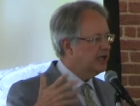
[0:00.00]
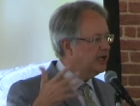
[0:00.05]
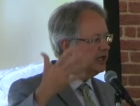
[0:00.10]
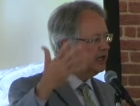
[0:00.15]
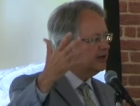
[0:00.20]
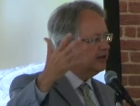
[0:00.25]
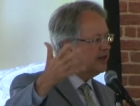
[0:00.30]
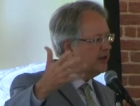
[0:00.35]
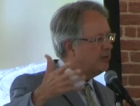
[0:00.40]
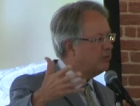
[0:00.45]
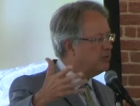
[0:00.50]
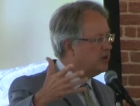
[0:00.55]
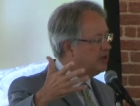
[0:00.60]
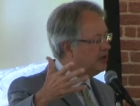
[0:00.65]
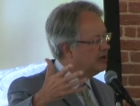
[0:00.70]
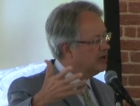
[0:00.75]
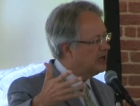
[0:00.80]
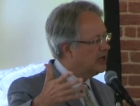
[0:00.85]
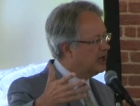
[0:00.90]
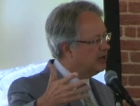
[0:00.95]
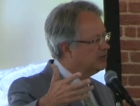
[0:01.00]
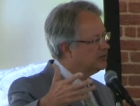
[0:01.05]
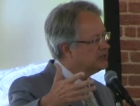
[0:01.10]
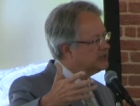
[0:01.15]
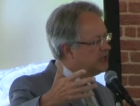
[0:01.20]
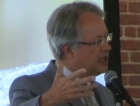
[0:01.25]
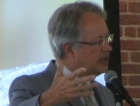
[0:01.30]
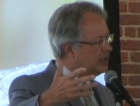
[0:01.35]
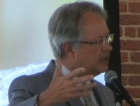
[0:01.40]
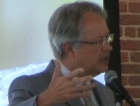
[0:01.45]
end of that period I was
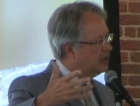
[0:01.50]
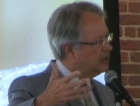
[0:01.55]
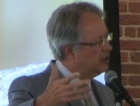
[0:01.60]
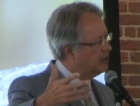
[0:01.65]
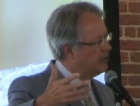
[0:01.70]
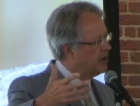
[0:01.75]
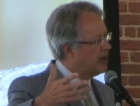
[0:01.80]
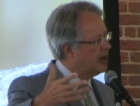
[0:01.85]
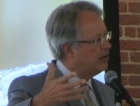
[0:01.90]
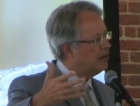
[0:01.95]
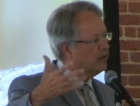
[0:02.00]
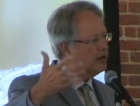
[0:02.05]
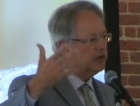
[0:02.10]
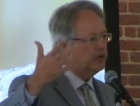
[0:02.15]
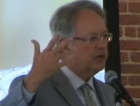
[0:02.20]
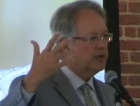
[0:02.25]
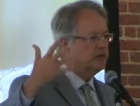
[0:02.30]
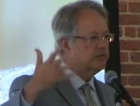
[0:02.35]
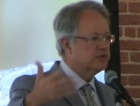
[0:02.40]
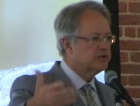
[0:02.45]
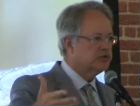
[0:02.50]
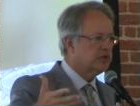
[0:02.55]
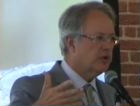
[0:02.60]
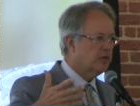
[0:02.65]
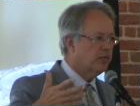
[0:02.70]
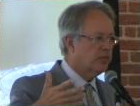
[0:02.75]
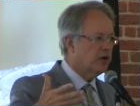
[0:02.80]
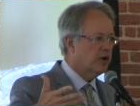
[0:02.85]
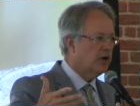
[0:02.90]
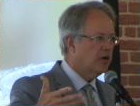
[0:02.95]
telling you about where we were so
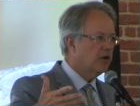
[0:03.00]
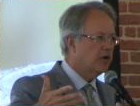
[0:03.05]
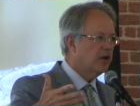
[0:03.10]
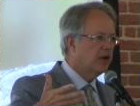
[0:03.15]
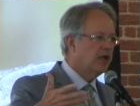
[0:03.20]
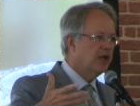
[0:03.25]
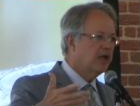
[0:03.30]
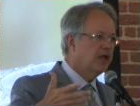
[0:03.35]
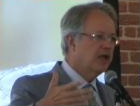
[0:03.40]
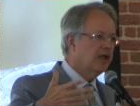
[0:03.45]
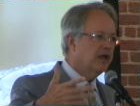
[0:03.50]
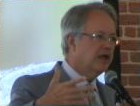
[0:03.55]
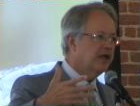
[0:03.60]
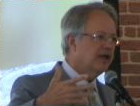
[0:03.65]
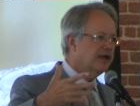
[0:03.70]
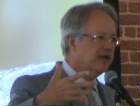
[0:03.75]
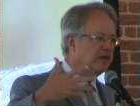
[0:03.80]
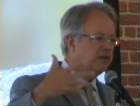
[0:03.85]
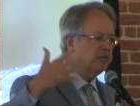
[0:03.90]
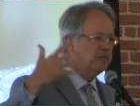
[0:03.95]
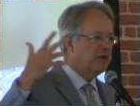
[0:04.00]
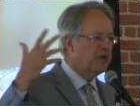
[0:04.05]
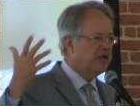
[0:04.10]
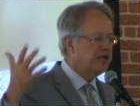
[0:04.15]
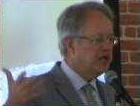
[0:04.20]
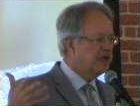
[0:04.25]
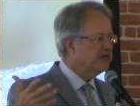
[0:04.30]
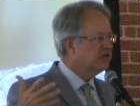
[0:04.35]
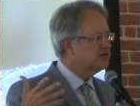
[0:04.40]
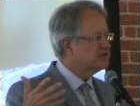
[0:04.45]
broke. And in
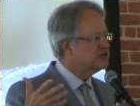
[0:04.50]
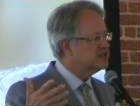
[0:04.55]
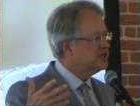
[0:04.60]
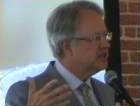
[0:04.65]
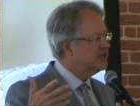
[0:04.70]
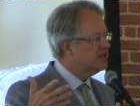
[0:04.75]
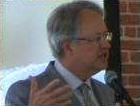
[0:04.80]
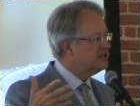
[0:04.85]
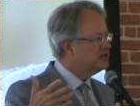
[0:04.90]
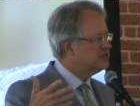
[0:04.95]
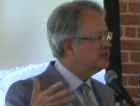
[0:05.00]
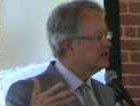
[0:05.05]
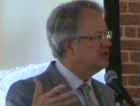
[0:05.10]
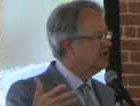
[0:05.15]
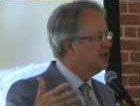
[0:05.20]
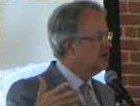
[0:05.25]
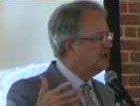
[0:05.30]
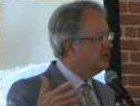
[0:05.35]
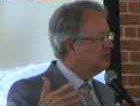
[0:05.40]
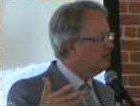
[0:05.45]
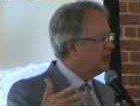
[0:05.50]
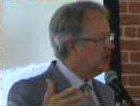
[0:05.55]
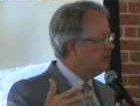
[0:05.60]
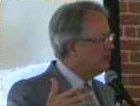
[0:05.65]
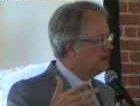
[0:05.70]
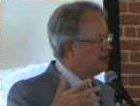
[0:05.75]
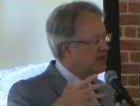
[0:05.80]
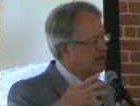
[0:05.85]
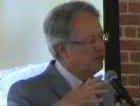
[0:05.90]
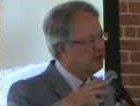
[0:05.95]
many other cities,
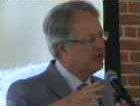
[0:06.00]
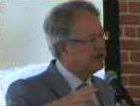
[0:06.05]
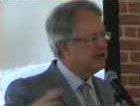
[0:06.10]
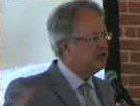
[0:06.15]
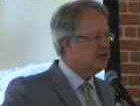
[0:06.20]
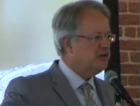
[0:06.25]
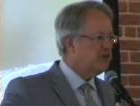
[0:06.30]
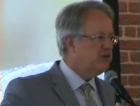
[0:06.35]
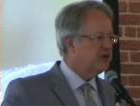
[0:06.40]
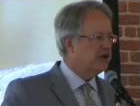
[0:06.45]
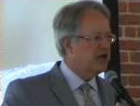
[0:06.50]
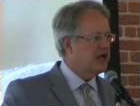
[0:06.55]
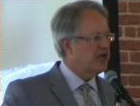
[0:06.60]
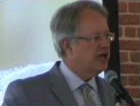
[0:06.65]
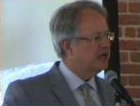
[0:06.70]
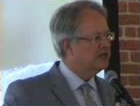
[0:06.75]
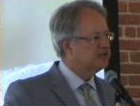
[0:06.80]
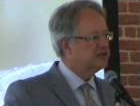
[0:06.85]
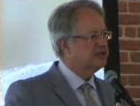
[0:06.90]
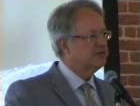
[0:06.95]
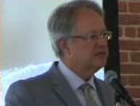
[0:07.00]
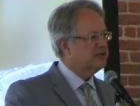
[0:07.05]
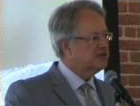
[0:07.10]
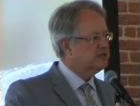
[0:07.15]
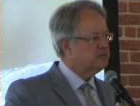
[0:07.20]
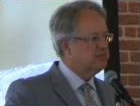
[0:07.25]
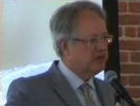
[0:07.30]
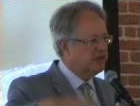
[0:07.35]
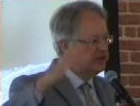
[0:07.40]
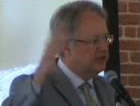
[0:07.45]
maybe they would have torn down some of
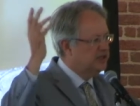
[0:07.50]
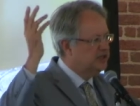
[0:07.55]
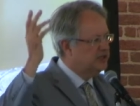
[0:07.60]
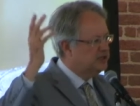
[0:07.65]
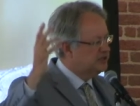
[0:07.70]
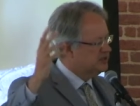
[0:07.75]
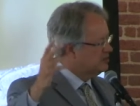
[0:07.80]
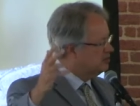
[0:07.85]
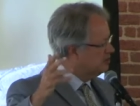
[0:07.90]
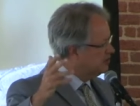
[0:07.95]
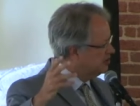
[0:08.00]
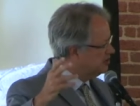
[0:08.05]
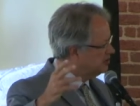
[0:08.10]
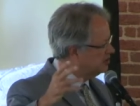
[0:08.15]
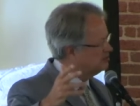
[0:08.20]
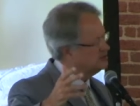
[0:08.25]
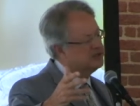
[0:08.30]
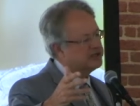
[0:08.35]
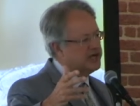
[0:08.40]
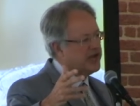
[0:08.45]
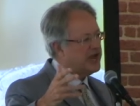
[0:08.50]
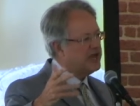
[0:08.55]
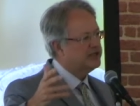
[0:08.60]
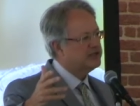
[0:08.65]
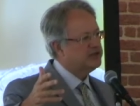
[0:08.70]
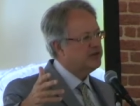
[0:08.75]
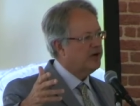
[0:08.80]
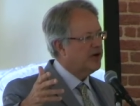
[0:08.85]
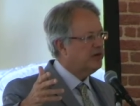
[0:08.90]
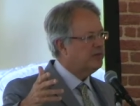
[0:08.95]
these buildings and built
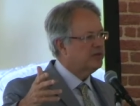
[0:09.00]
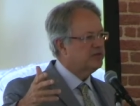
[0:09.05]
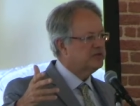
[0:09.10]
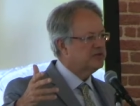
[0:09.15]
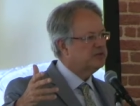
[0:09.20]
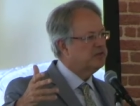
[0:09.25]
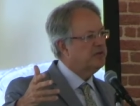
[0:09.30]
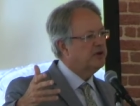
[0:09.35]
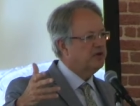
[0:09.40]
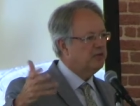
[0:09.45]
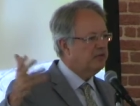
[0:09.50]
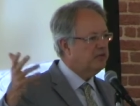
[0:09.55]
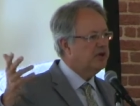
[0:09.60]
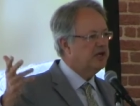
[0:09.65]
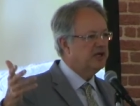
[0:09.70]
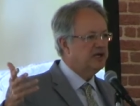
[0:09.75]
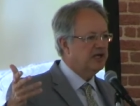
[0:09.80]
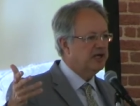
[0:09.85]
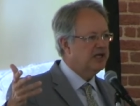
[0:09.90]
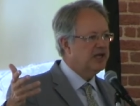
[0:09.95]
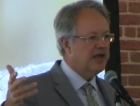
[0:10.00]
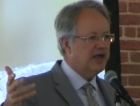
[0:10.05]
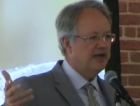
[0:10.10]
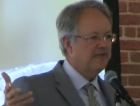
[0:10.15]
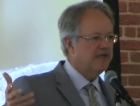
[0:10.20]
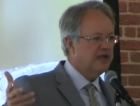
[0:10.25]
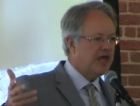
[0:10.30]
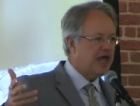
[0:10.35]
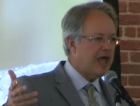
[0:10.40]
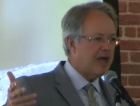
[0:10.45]
skyscrapers, but we didn't
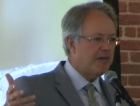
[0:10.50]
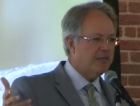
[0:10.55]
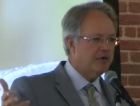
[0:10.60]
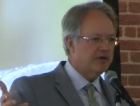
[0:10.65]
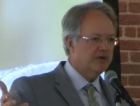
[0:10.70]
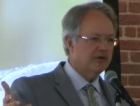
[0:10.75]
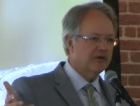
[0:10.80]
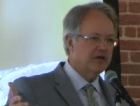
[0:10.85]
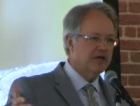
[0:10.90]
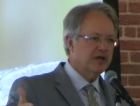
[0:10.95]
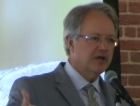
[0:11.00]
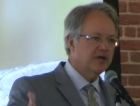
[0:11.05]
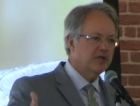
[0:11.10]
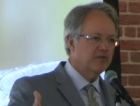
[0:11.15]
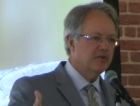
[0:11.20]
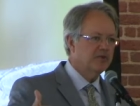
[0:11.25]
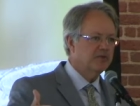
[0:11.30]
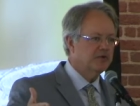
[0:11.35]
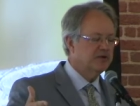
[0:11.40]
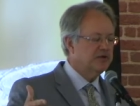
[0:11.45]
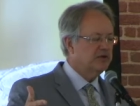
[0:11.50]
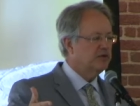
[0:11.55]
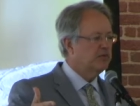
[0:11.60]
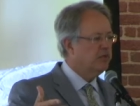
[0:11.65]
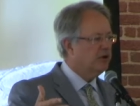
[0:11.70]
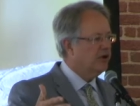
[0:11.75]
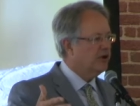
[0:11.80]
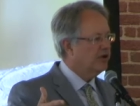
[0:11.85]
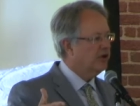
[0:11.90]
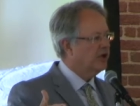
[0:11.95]
have the capital here. We were too
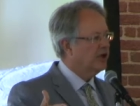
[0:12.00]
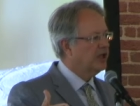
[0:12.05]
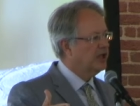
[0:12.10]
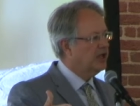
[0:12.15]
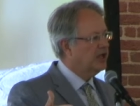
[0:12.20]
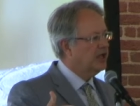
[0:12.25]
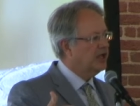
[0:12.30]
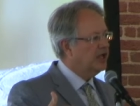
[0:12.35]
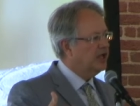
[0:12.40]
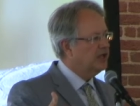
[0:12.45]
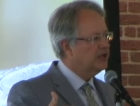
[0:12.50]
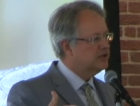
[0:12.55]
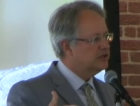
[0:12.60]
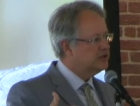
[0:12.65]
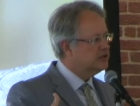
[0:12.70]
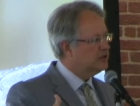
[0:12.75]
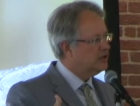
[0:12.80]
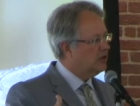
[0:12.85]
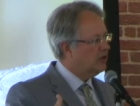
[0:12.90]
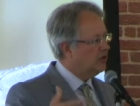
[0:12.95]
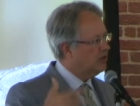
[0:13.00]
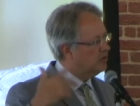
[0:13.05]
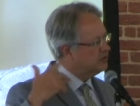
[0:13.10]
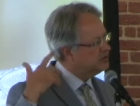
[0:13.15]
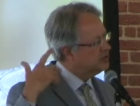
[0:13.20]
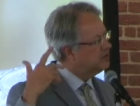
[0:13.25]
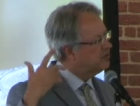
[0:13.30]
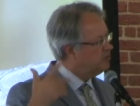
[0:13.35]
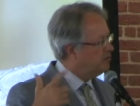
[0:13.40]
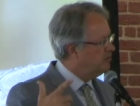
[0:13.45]
broke. And so
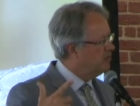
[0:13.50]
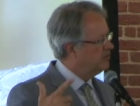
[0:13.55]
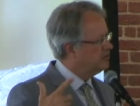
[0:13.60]
some